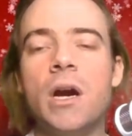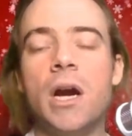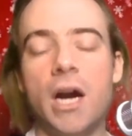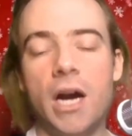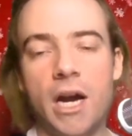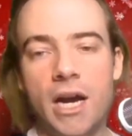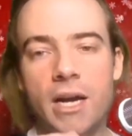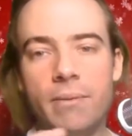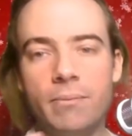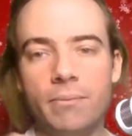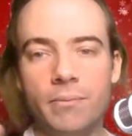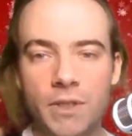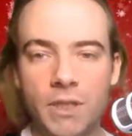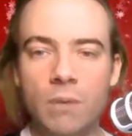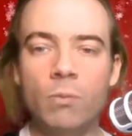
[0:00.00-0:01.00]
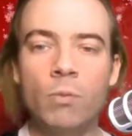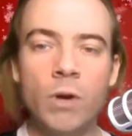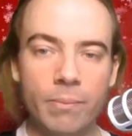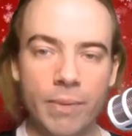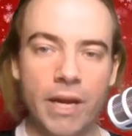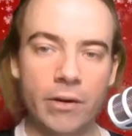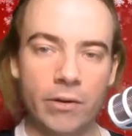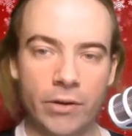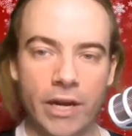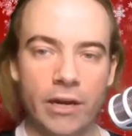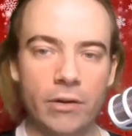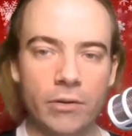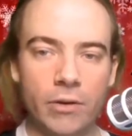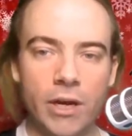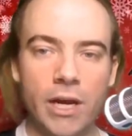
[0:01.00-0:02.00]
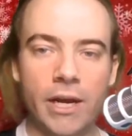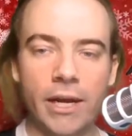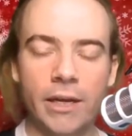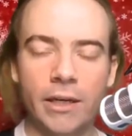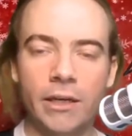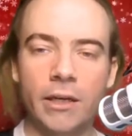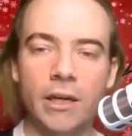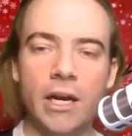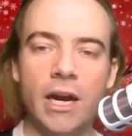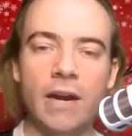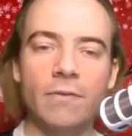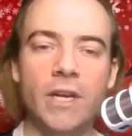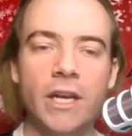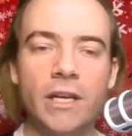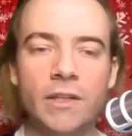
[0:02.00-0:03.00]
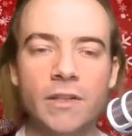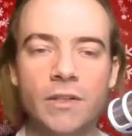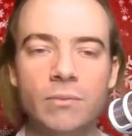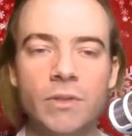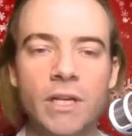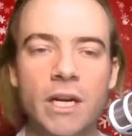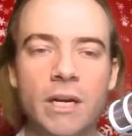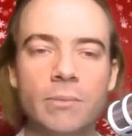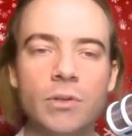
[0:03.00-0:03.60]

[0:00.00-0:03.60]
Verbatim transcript: I'm somewhat better now, and uh, I've taken some time to